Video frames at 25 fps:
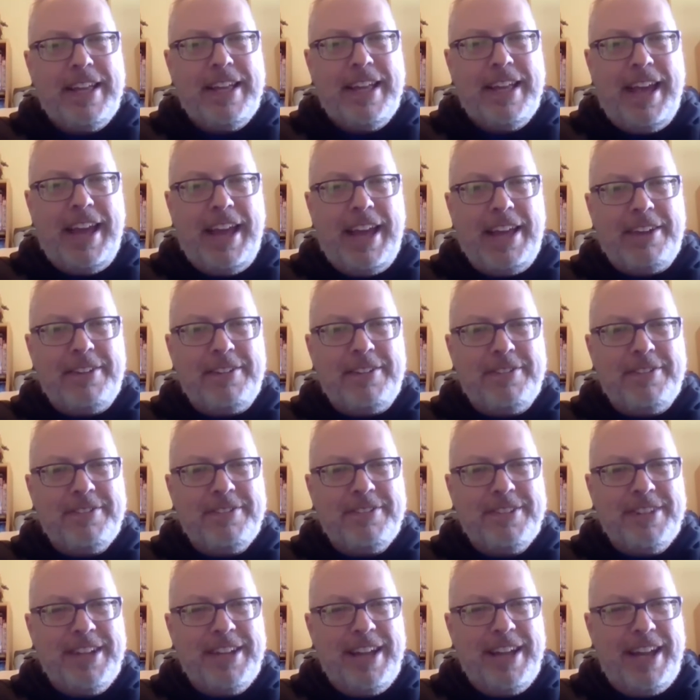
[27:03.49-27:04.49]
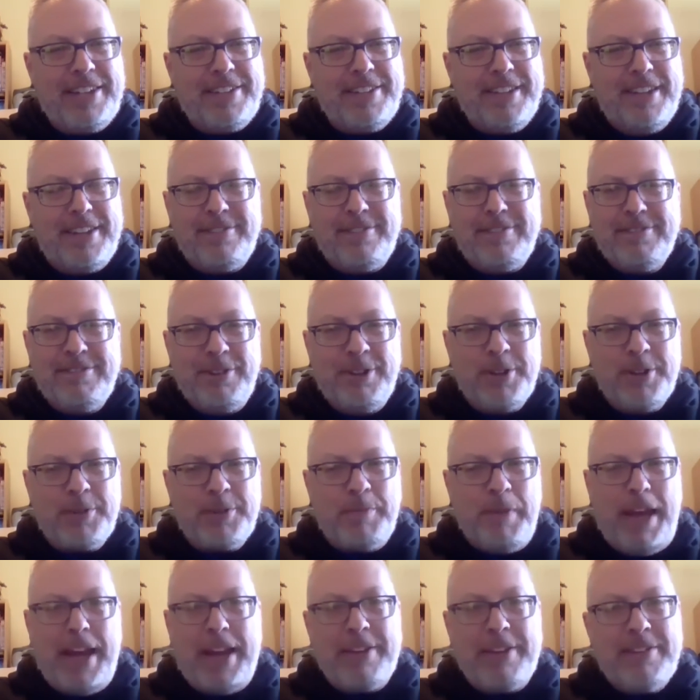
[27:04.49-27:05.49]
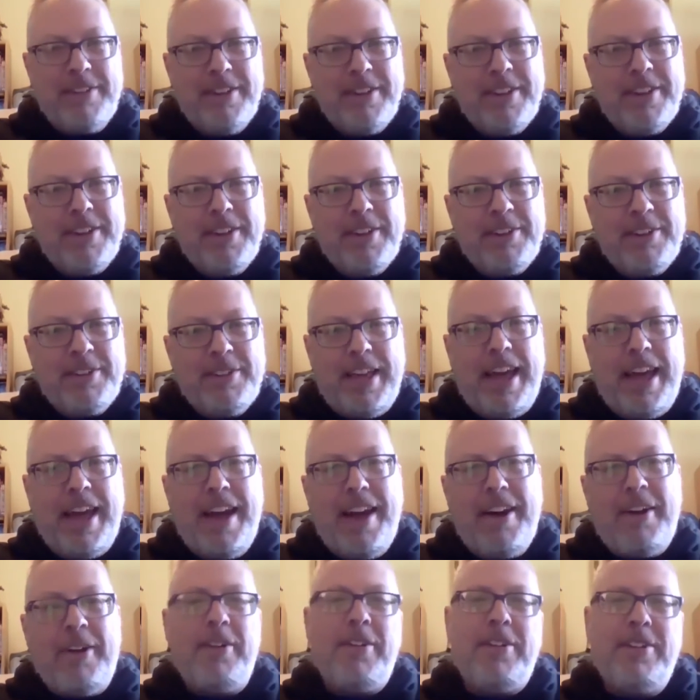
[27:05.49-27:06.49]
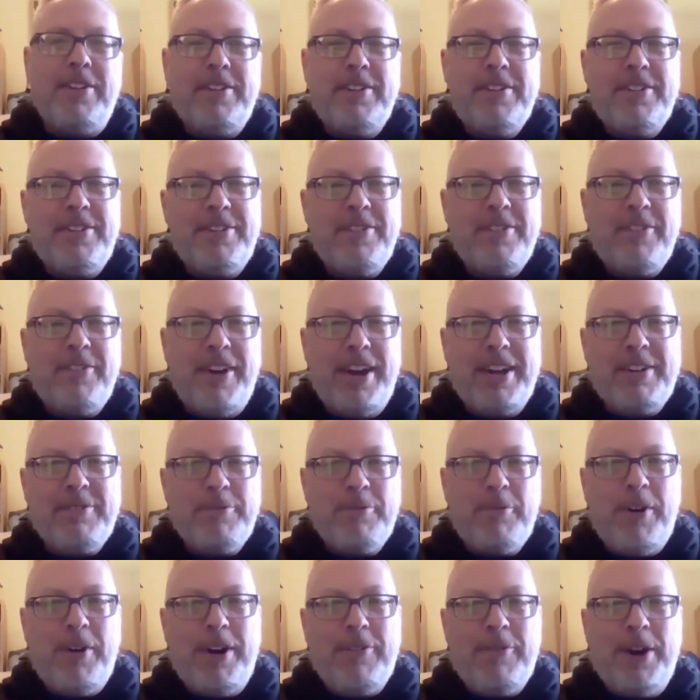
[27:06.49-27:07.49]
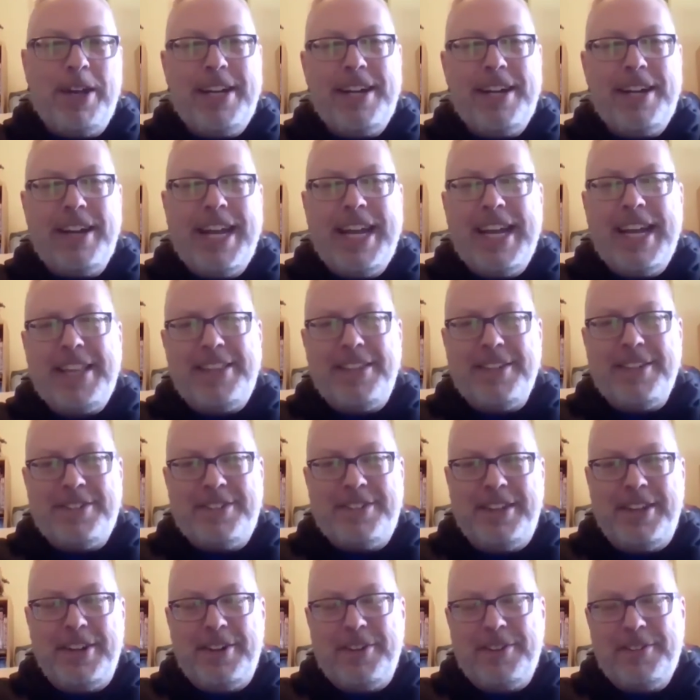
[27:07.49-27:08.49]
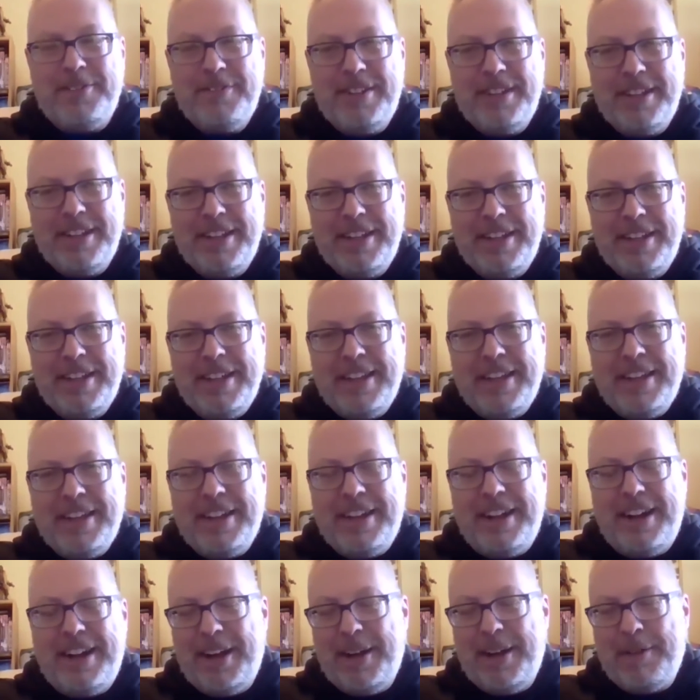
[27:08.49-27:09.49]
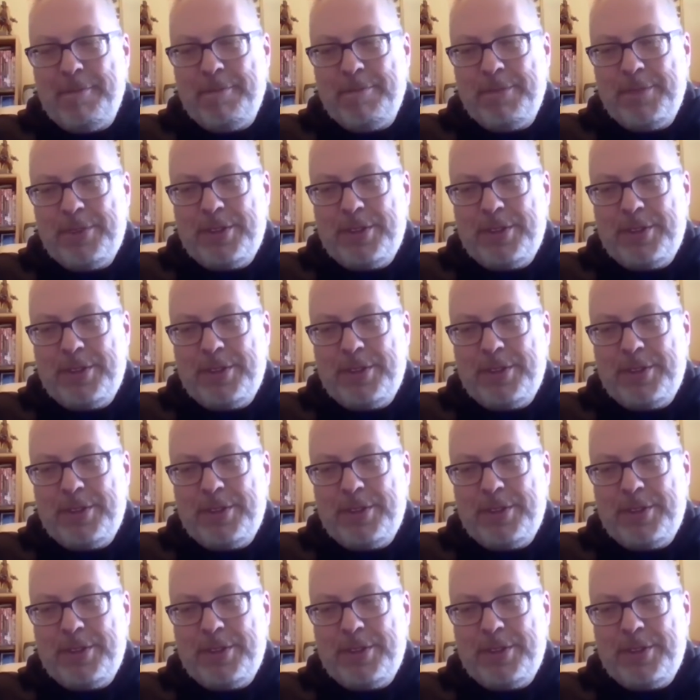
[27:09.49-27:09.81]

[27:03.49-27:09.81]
And I said, "Look, man, the hell? Why didn't I get this deal?" When